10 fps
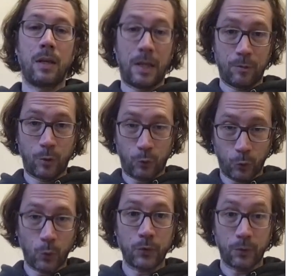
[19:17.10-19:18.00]
If the
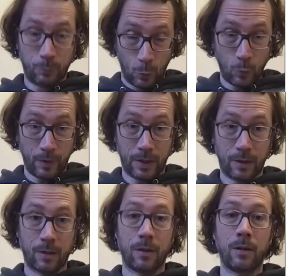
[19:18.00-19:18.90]
source is moving,
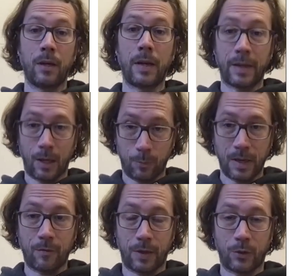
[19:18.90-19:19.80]
it can be
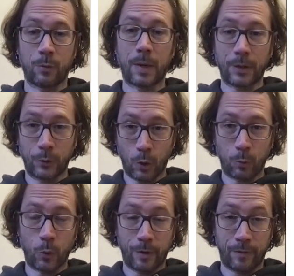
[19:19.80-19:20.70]
affected by the
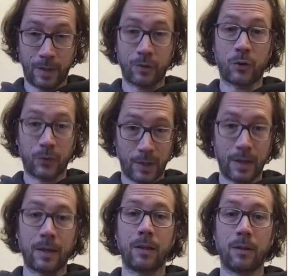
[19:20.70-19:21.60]
Doppler effect. Just
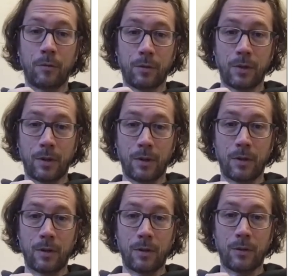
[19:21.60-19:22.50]
like
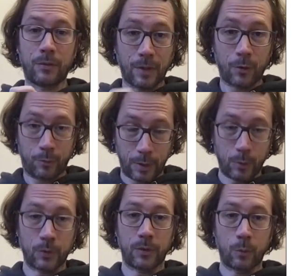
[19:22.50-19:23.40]
the sound
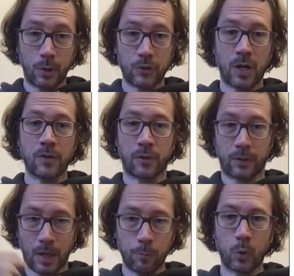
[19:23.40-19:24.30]
frequency will change as
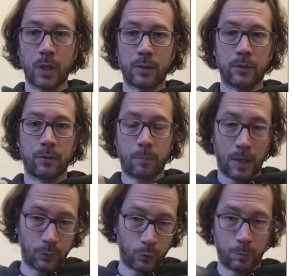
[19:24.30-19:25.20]
an ambulance
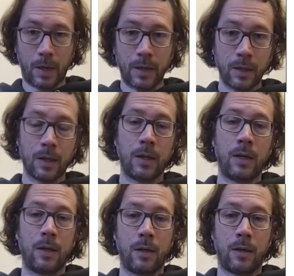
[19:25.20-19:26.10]
passes by,
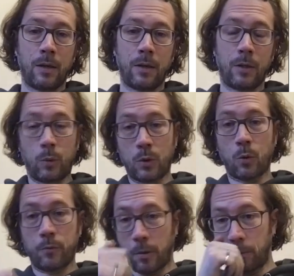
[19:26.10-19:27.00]
it will
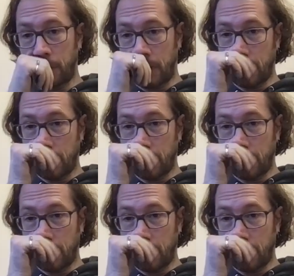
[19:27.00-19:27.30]
go from